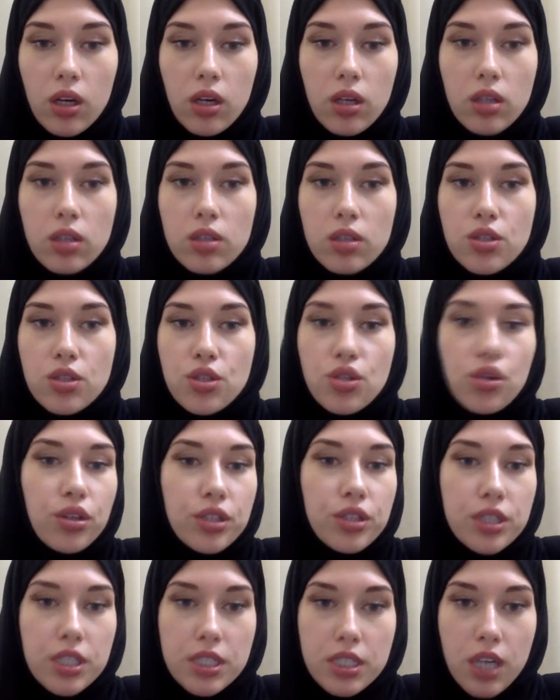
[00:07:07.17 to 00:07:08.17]

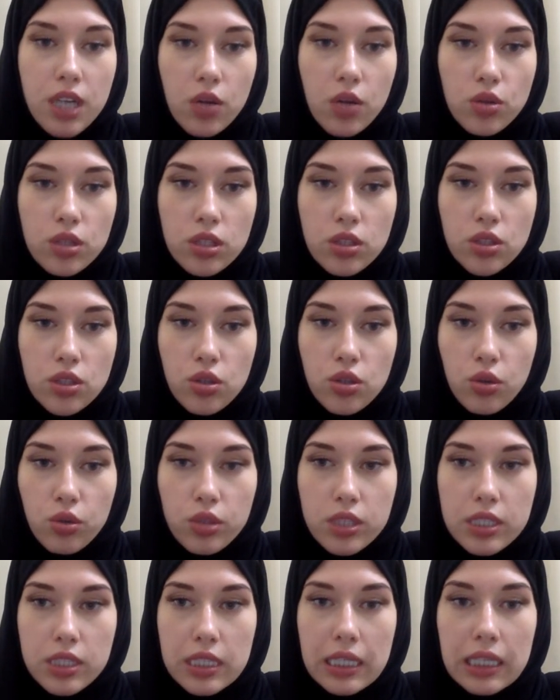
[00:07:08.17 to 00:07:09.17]
30,000. So
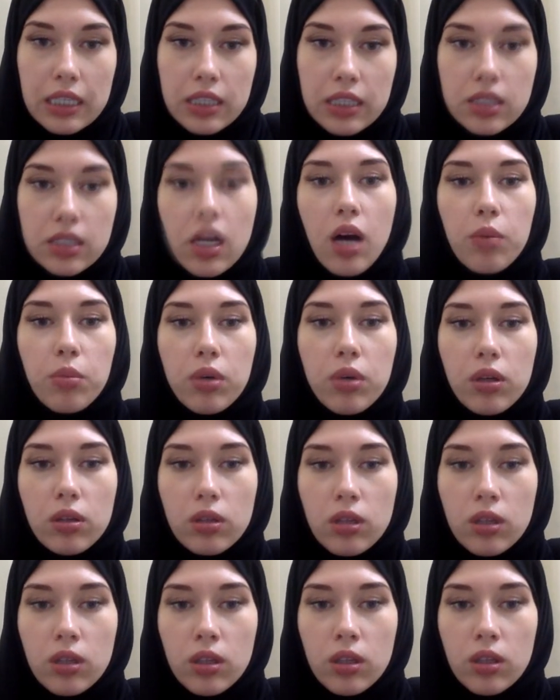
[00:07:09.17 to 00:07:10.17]
it's like a double,